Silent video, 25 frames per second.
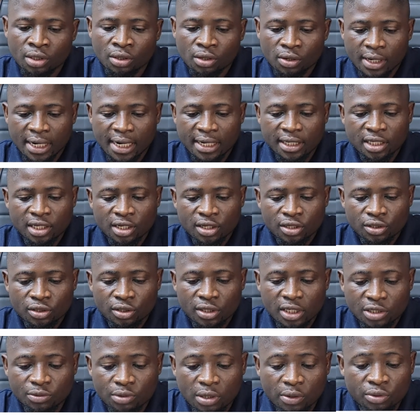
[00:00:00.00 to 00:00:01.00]
all right so
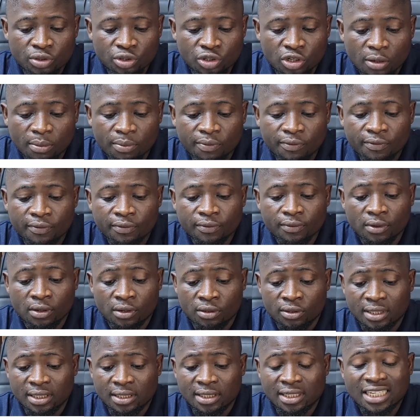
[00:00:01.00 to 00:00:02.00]
this where we stop
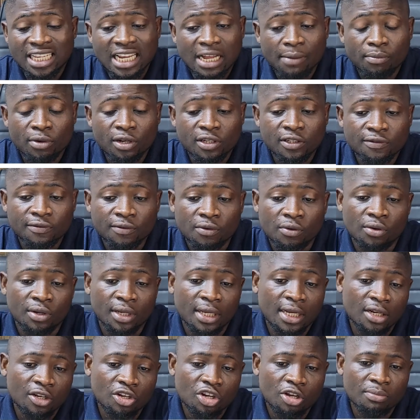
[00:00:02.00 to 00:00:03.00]
on the syllabus for
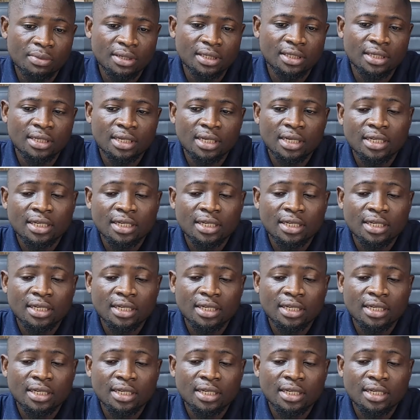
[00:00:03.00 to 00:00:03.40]
economics